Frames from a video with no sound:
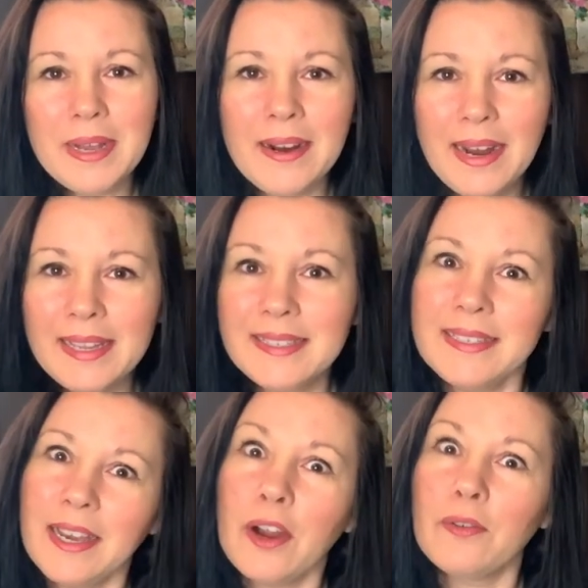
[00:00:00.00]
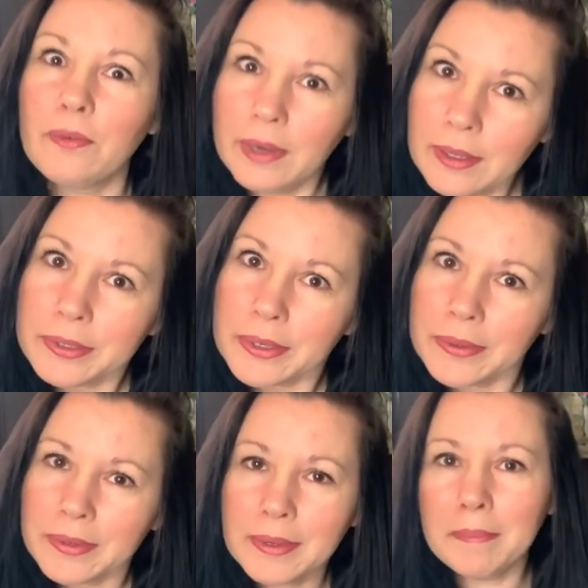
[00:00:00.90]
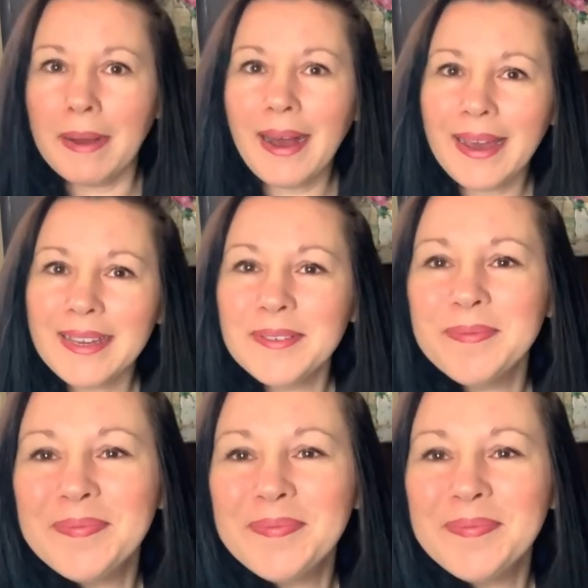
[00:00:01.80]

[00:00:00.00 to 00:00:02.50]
All right. See ya real soon. Bye.